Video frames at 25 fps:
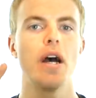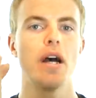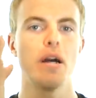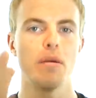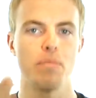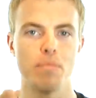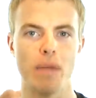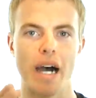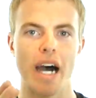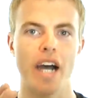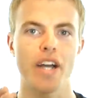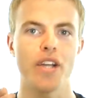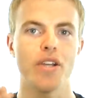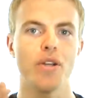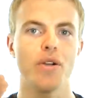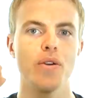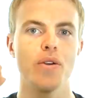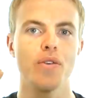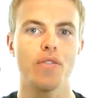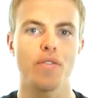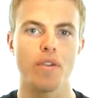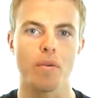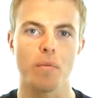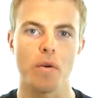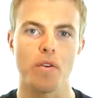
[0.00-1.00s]
by you
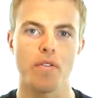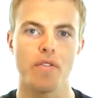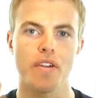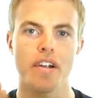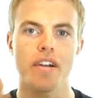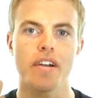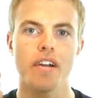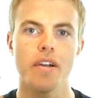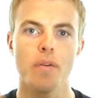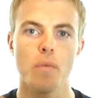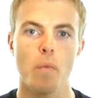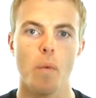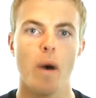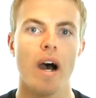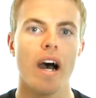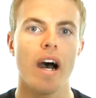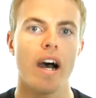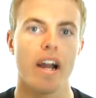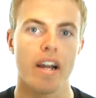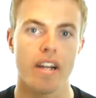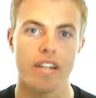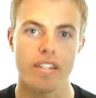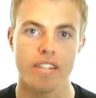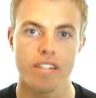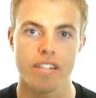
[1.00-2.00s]
from a very
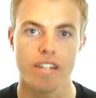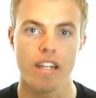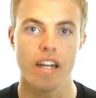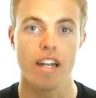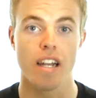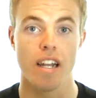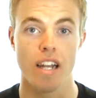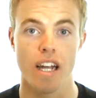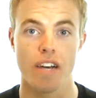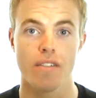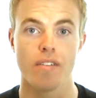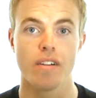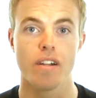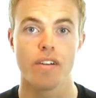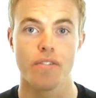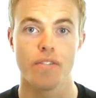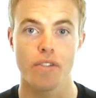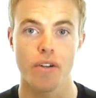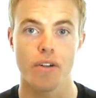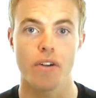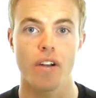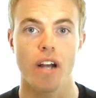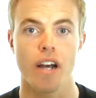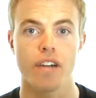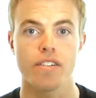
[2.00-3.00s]
wise level of
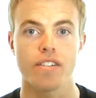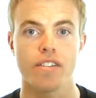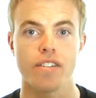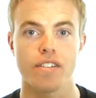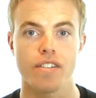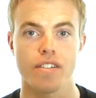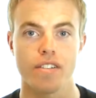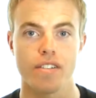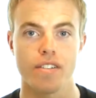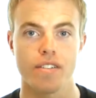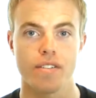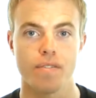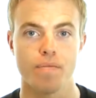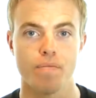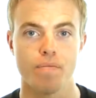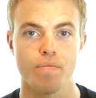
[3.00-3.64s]
your consciousness.